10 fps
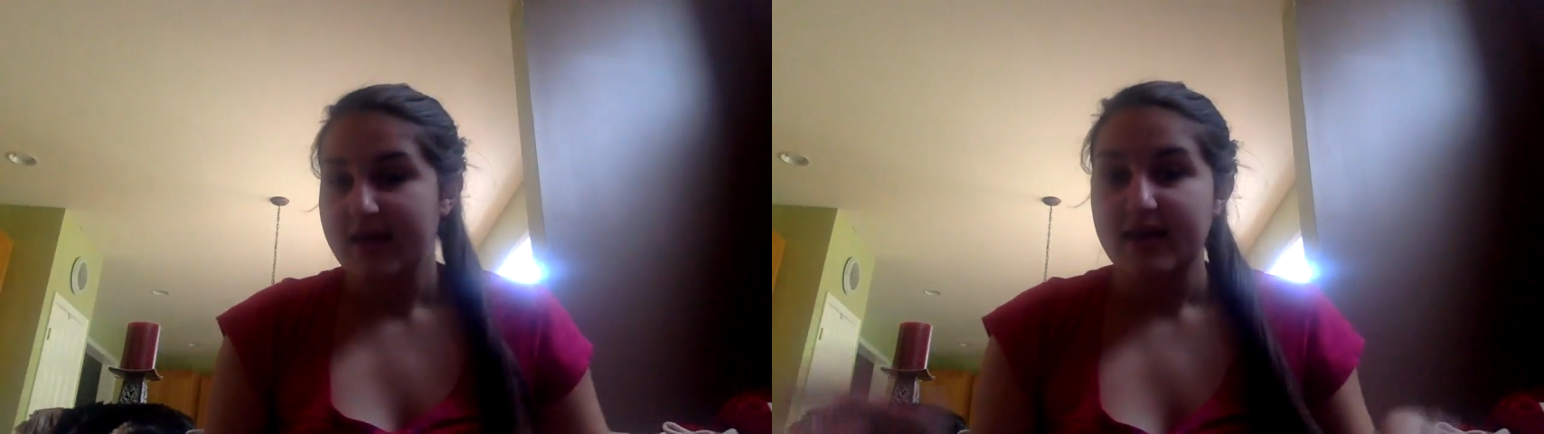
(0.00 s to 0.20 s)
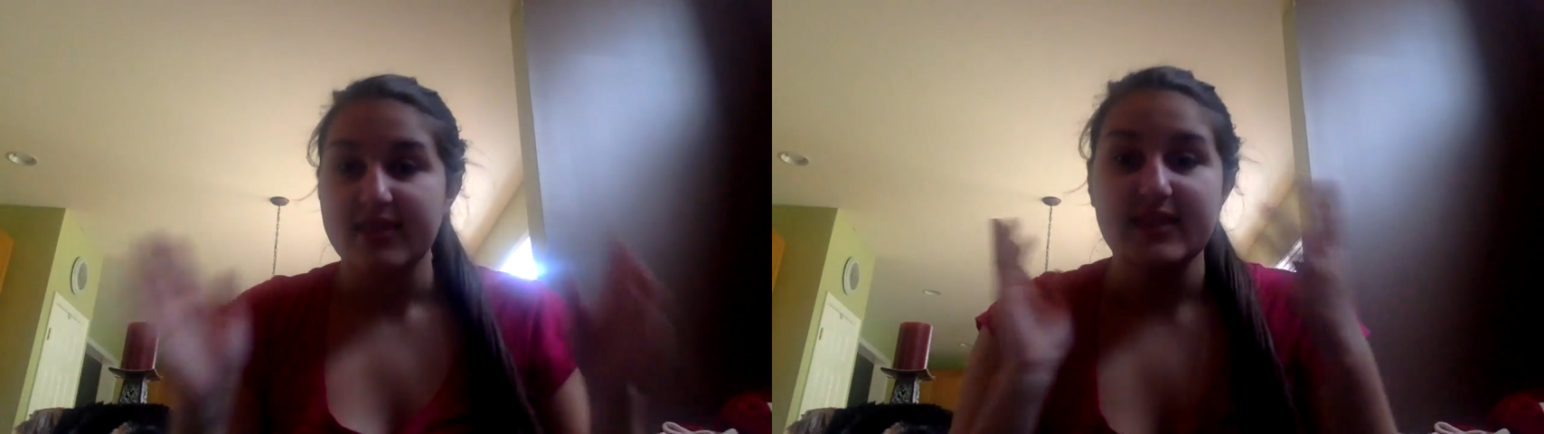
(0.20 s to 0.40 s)

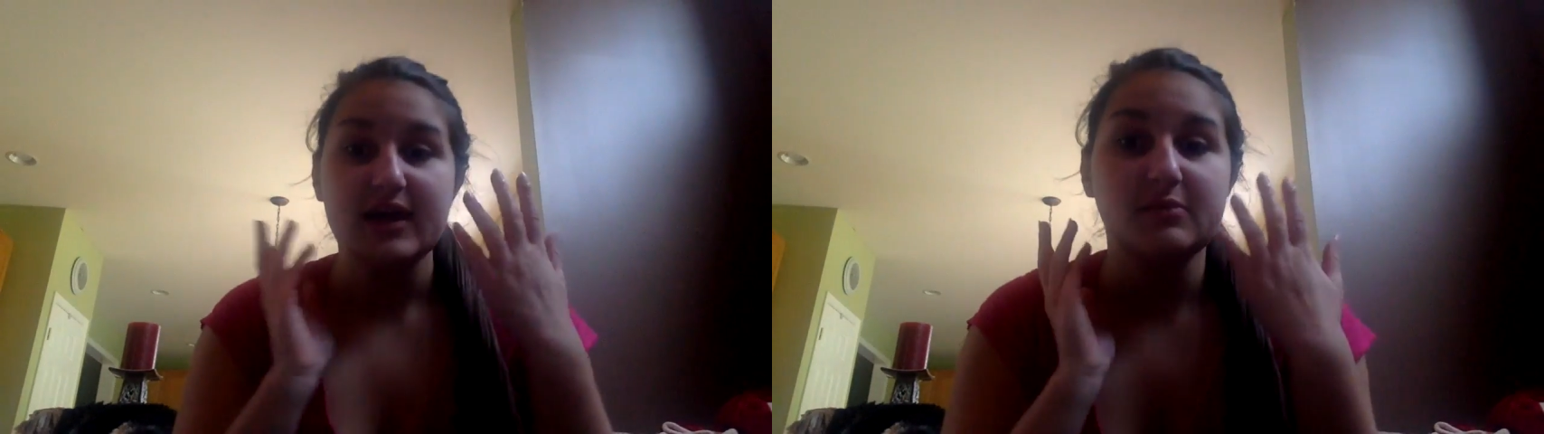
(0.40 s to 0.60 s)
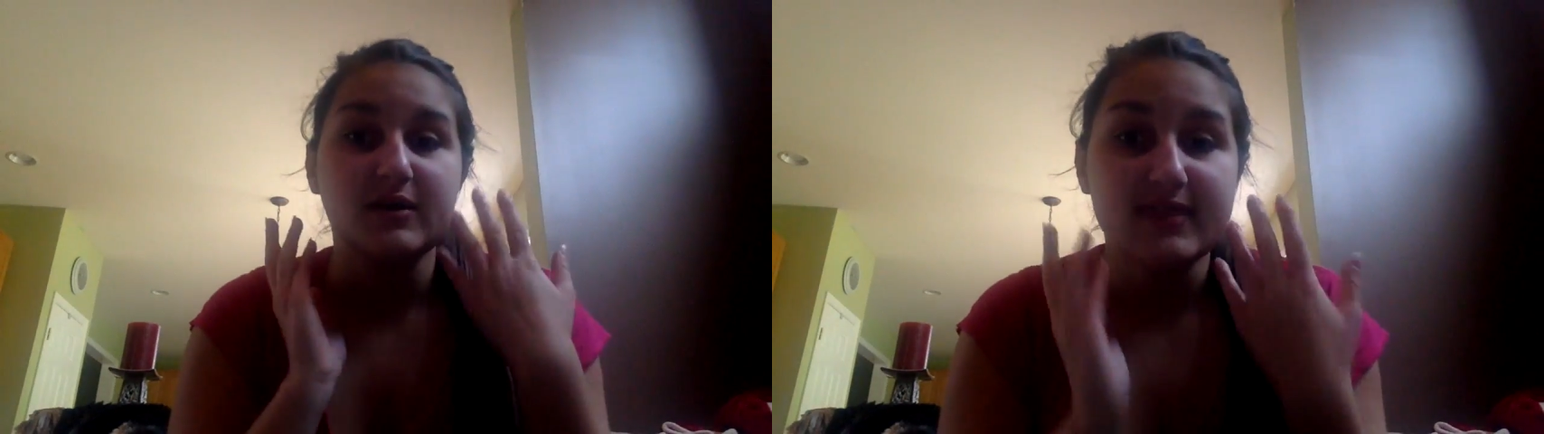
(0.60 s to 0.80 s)
And
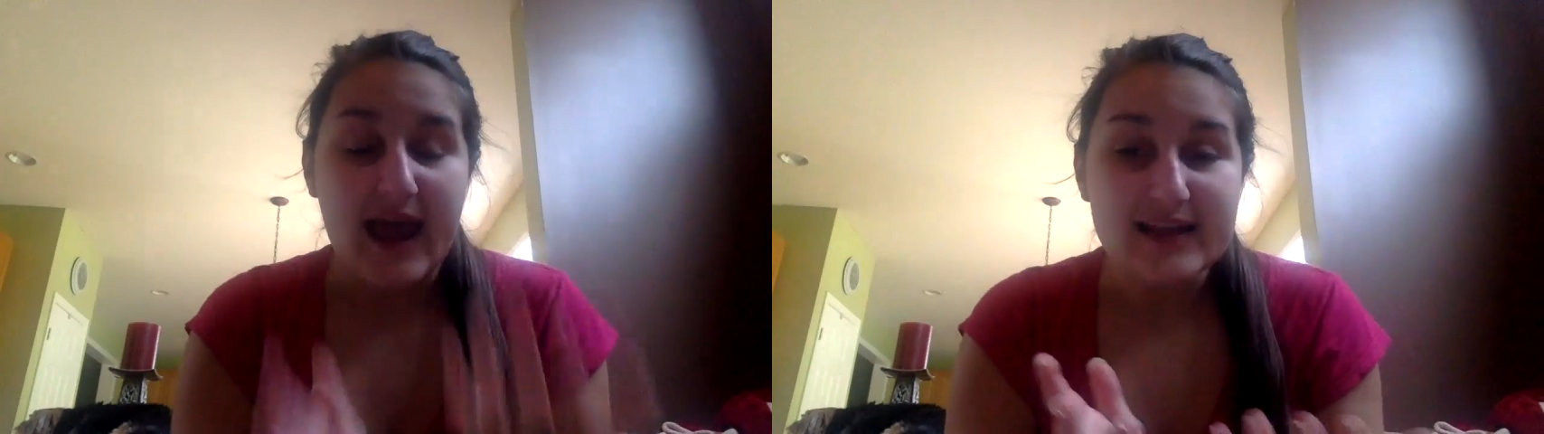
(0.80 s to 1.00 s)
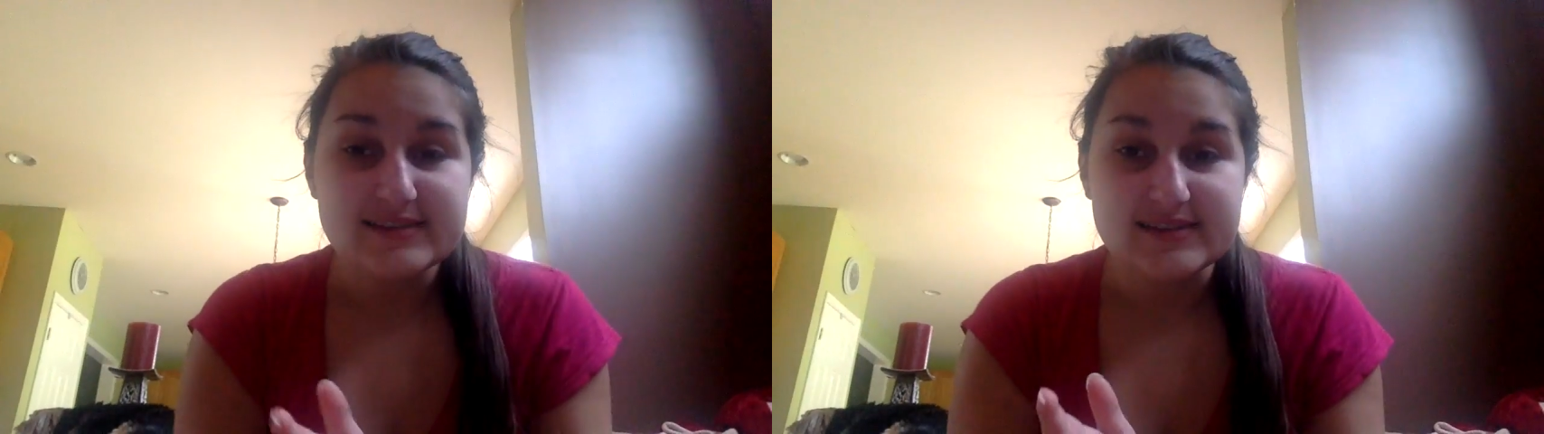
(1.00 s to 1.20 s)
then when
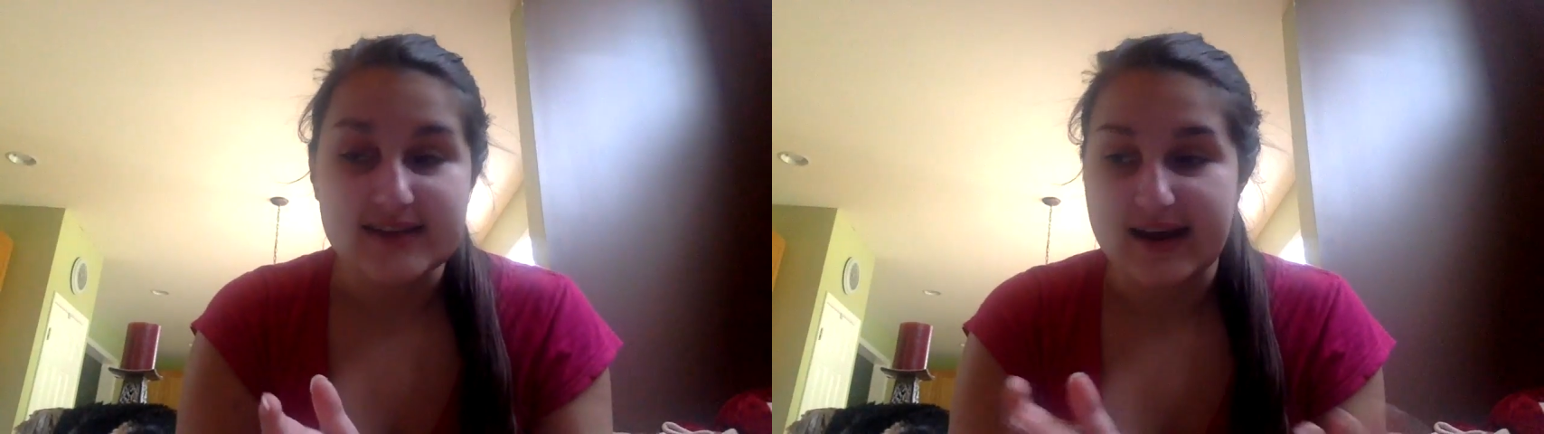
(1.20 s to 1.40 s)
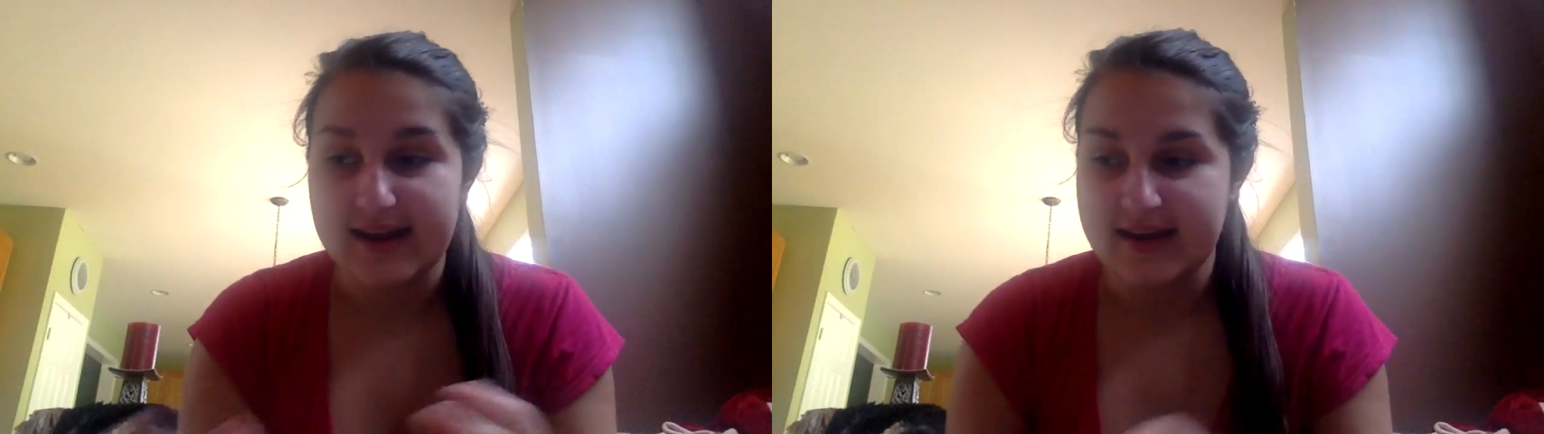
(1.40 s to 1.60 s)
that's
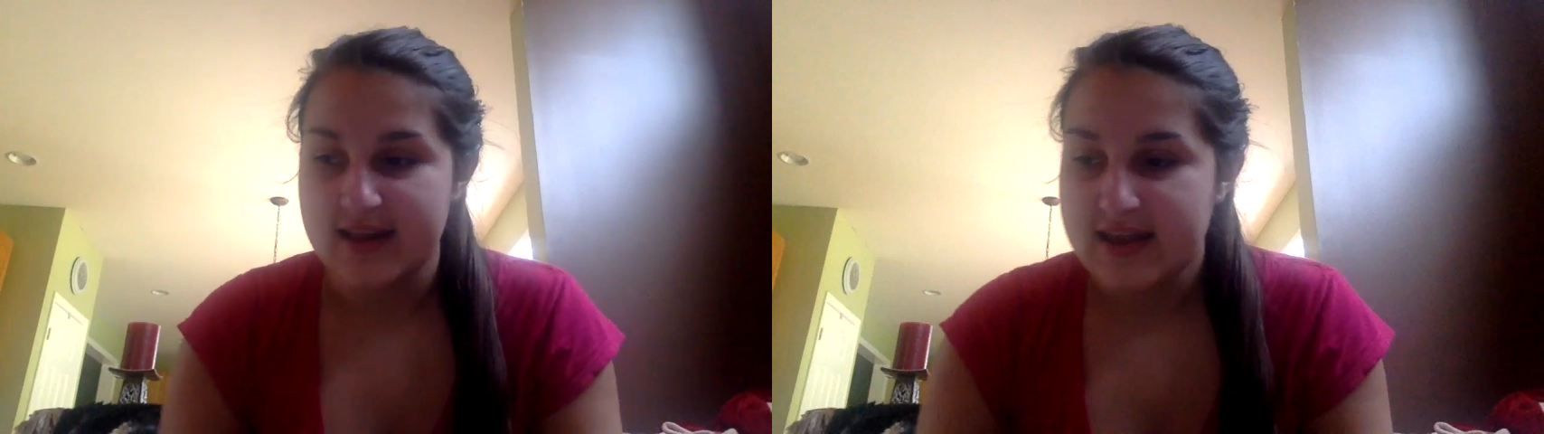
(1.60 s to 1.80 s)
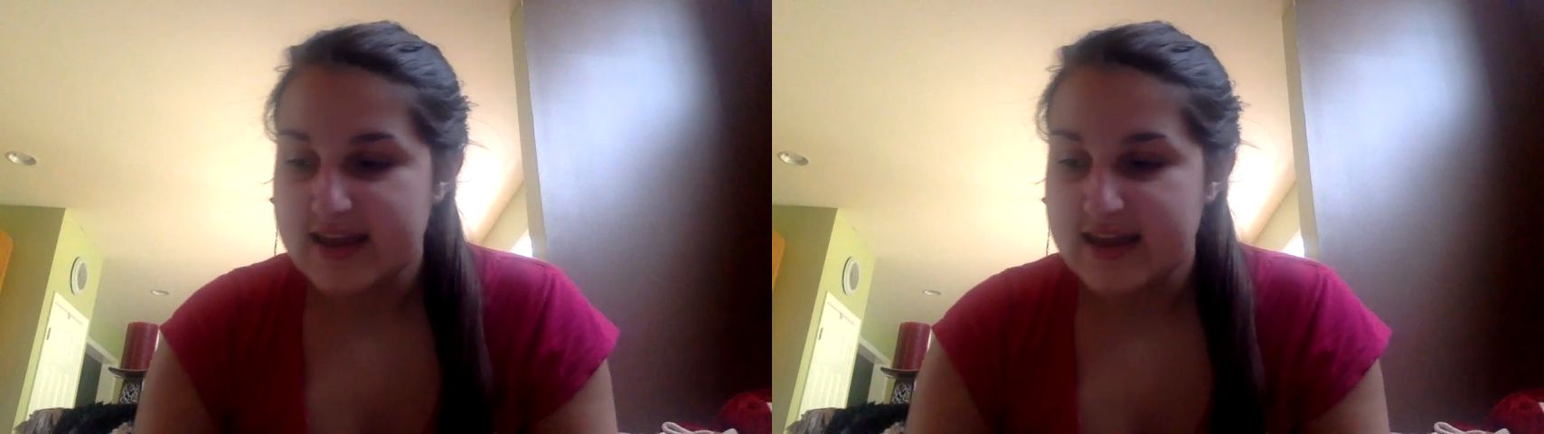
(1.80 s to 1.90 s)
done,